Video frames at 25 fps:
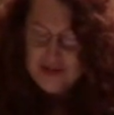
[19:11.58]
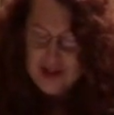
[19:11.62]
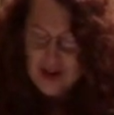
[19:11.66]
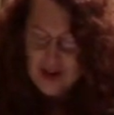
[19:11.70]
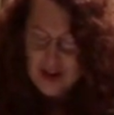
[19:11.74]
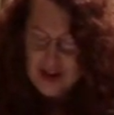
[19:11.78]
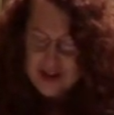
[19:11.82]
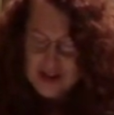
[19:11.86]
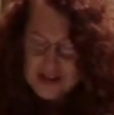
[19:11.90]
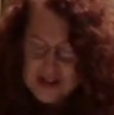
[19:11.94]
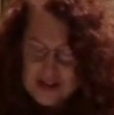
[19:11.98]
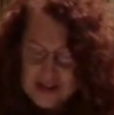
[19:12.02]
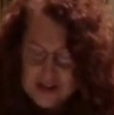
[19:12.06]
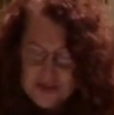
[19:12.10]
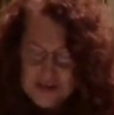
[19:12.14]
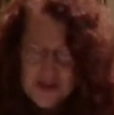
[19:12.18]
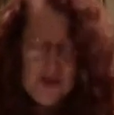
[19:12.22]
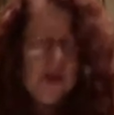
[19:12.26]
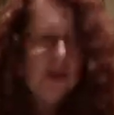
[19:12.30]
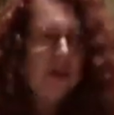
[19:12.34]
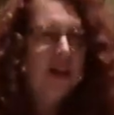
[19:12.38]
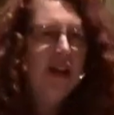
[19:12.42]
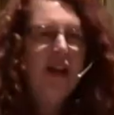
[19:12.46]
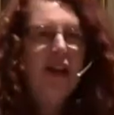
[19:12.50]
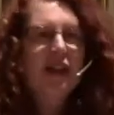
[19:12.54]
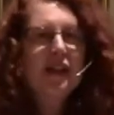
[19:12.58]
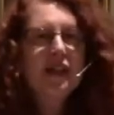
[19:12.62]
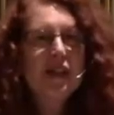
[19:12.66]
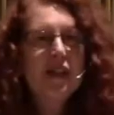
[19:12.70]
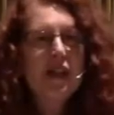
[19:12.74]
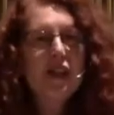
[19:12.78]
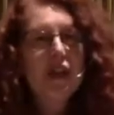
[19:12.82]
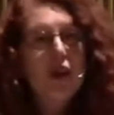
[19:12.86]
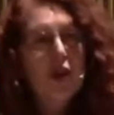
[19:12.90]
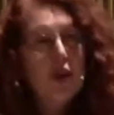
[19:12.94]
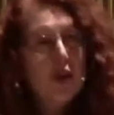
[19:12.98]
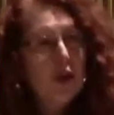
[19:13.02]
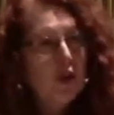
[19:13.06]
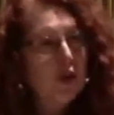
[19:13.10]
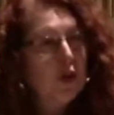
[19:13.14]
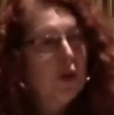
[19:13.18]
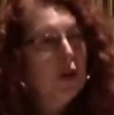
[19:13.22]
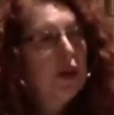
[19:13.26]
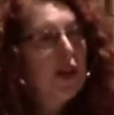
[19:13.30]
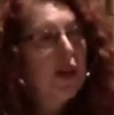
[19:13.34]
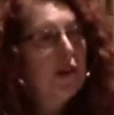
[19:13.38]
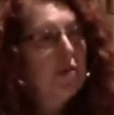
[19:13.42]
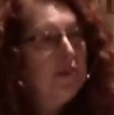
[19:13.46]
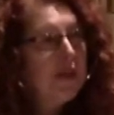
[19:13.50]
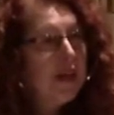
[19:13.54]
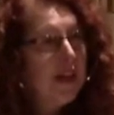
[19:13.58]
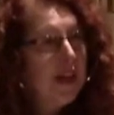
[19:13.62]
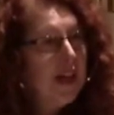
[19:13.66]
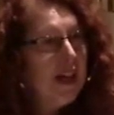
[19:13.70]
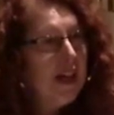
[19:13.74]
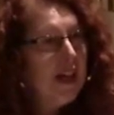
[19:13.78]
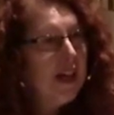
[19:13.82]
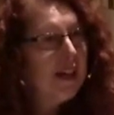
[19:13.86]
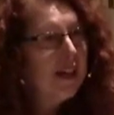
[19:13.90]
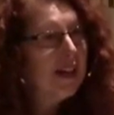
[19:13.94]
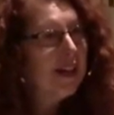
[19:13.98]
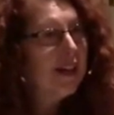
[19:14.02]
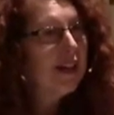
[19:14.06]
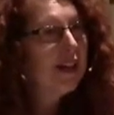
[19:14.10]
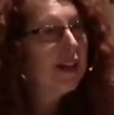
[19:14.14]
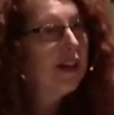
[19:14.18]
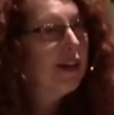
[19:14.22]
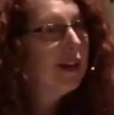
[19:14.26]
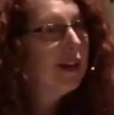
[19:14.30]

God is for us, who can be?